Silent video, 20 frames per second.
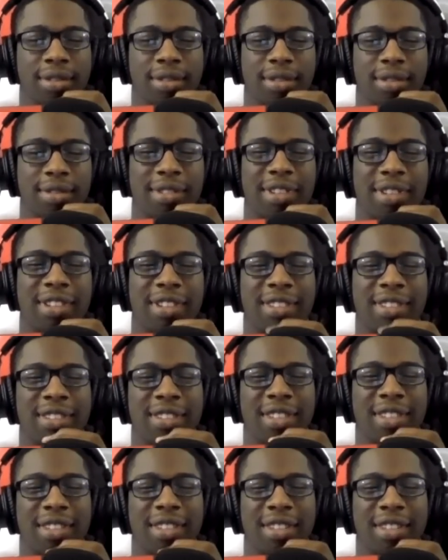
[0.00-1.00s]

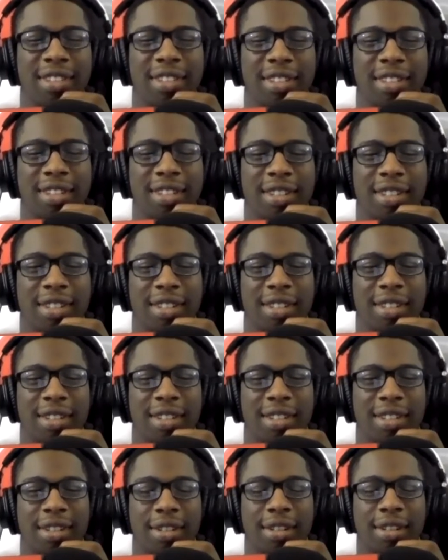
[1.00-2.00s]

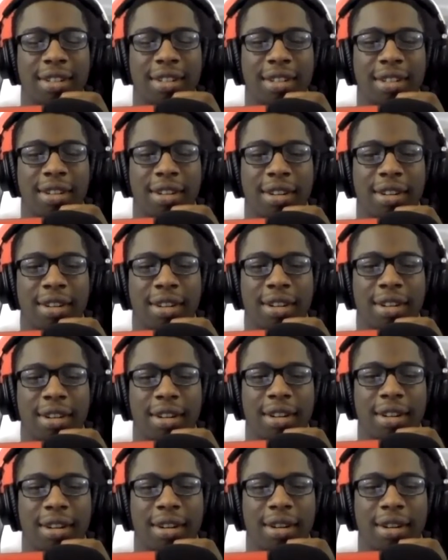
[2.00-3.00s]

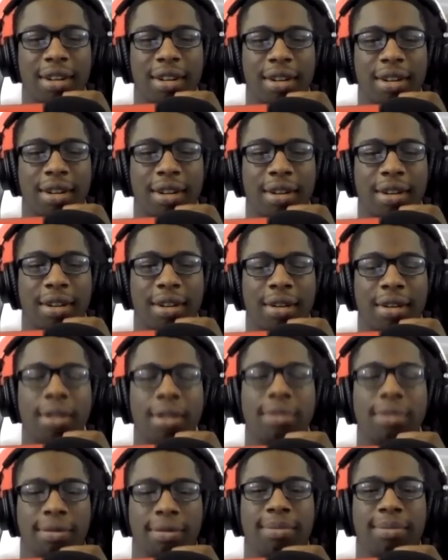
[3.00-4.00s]

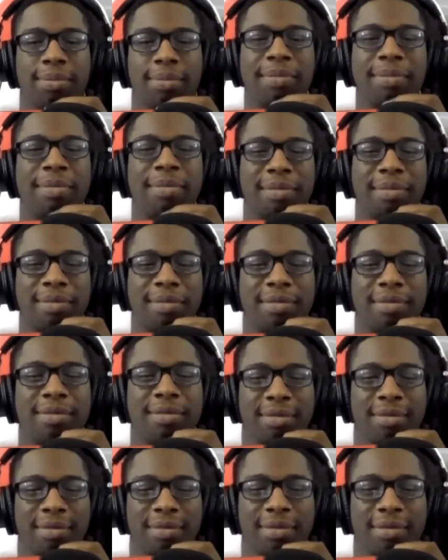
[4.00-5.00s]

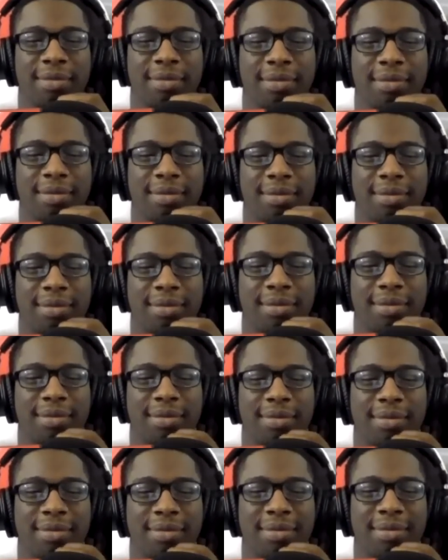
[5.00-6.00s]

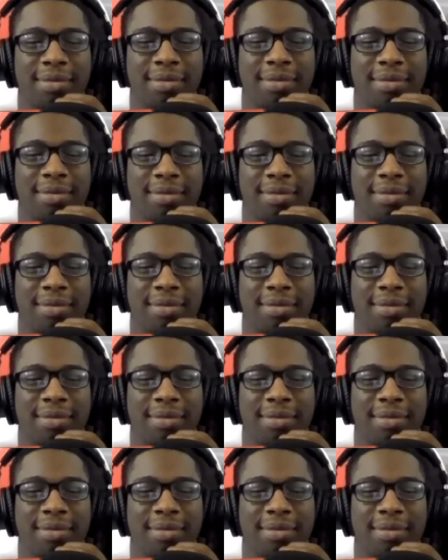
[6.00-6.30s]
(not speaking)